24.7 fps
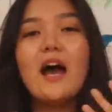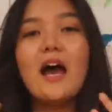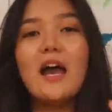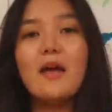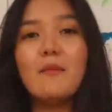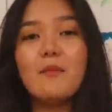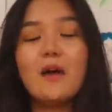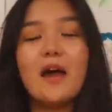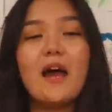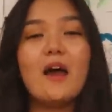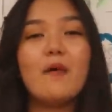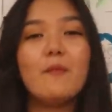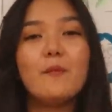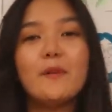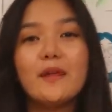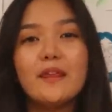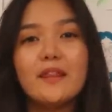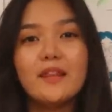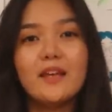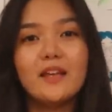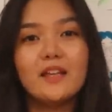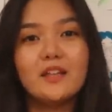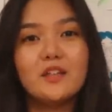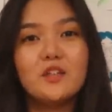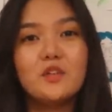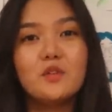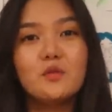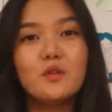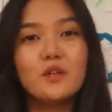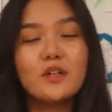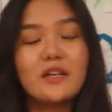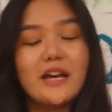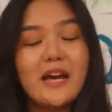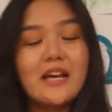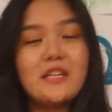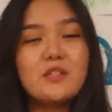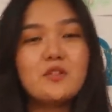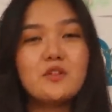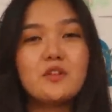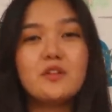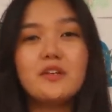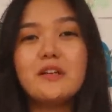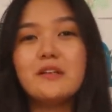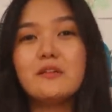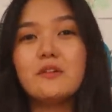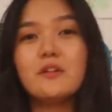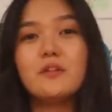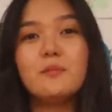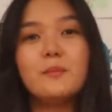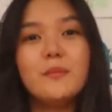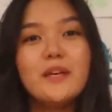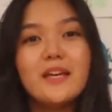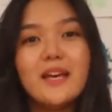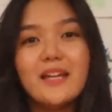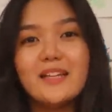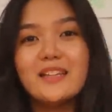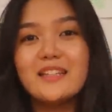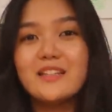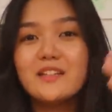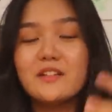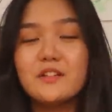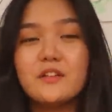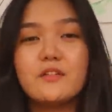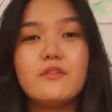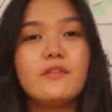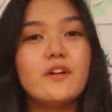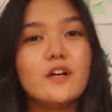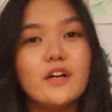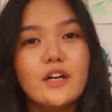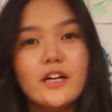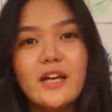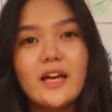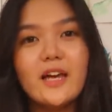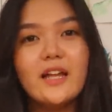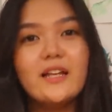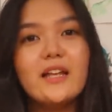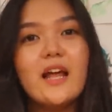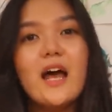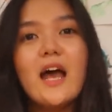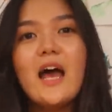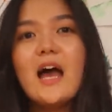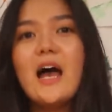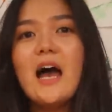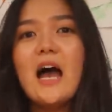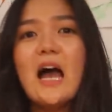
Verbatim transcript: I'm happy that you were guys were here with me until the very end.